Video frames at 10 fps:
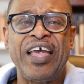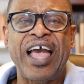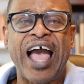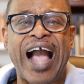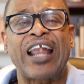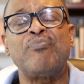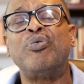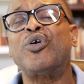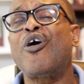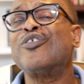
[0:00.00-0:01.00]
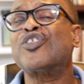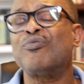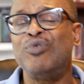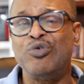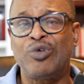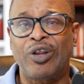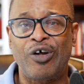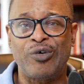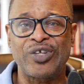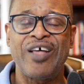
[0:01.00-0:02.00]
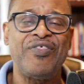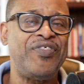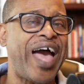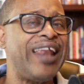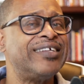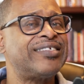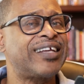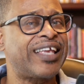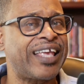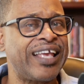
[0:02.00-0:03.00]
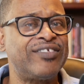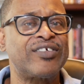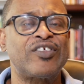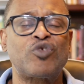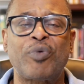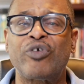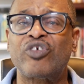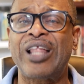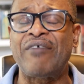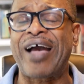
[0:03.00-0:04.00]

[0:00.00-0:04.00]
I got to put on some new clothes. That is the key to the spiritual life.